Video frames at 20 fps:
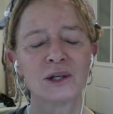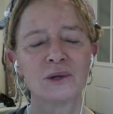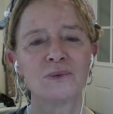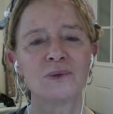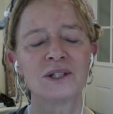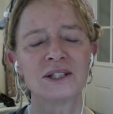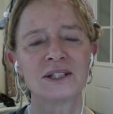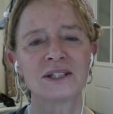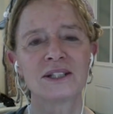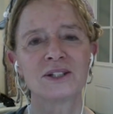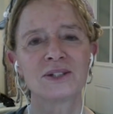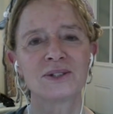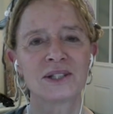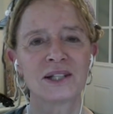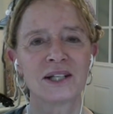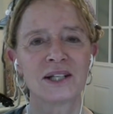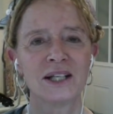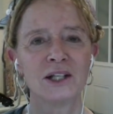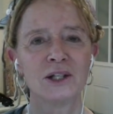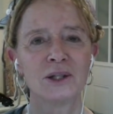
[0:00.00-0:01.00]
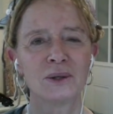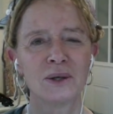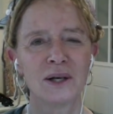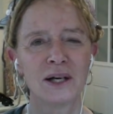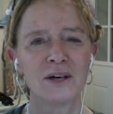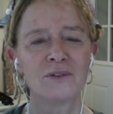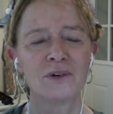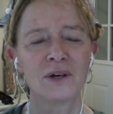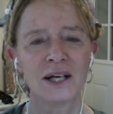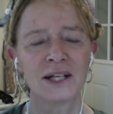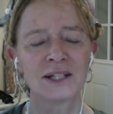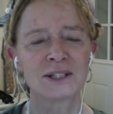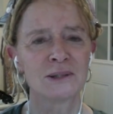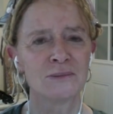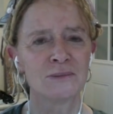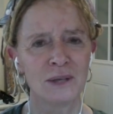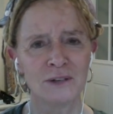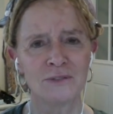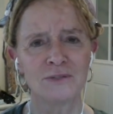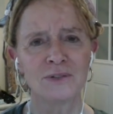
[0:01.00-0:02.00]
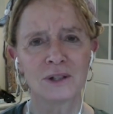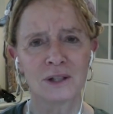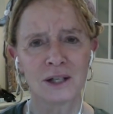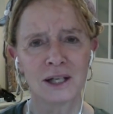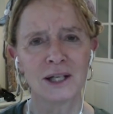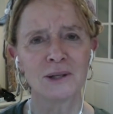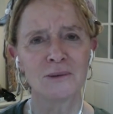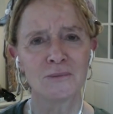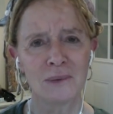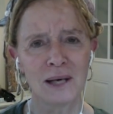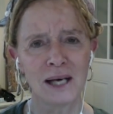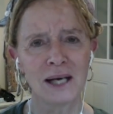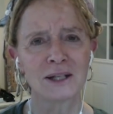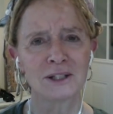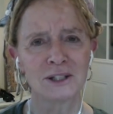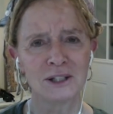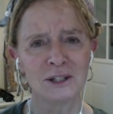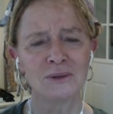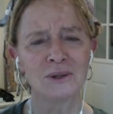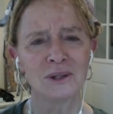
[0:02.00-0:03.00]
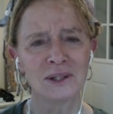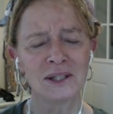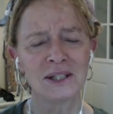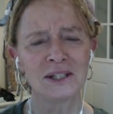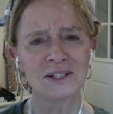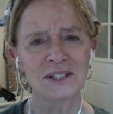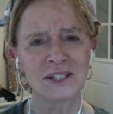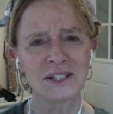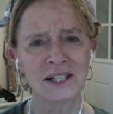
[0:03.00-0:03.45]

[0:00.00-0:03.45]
And we still say, you know, have, has the muffin gotten back to you on this